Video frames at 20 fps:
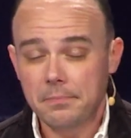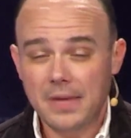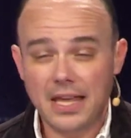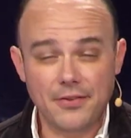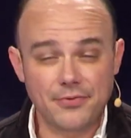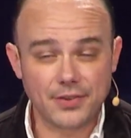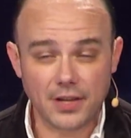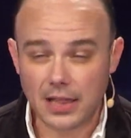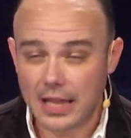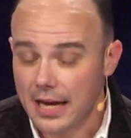
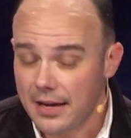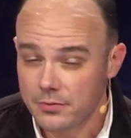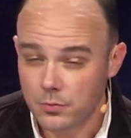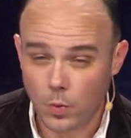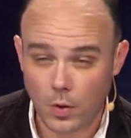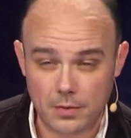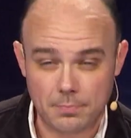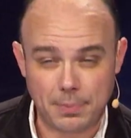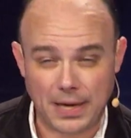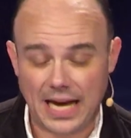if a loved
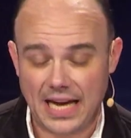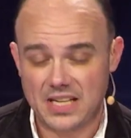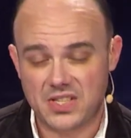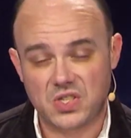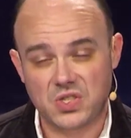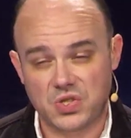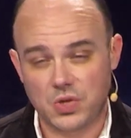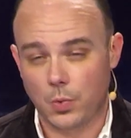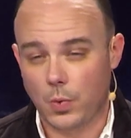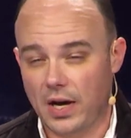one
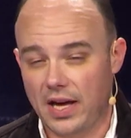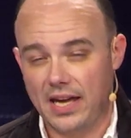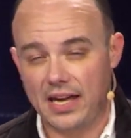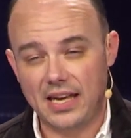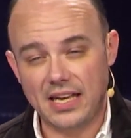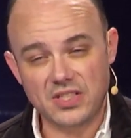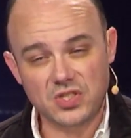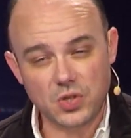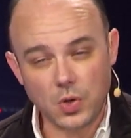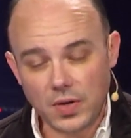passes away.
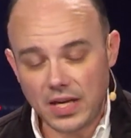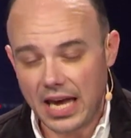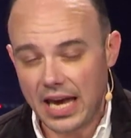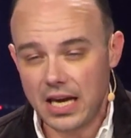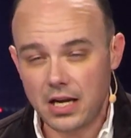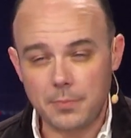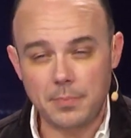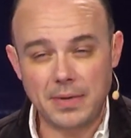It's okay to